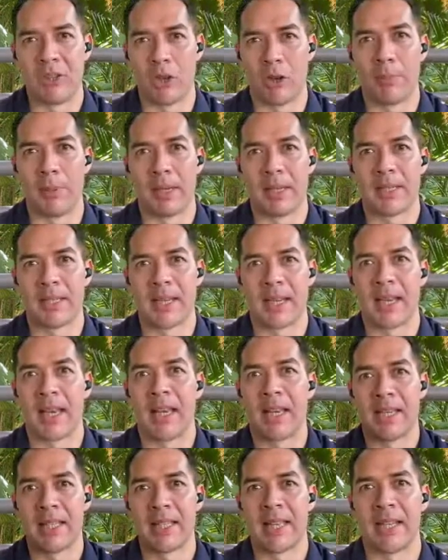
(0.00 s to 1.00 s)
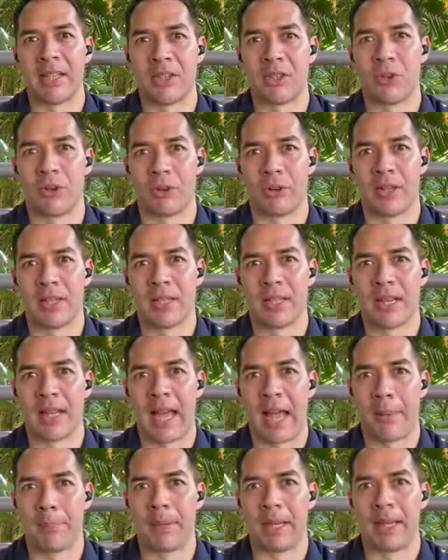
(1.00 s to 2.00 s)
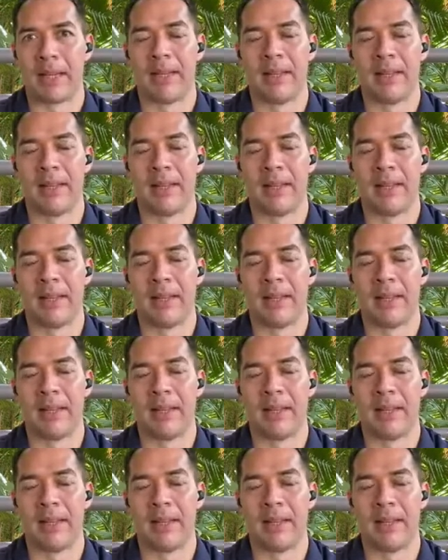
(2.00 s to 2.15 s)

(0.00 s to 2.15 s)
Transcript: topics and understand stories that are happening.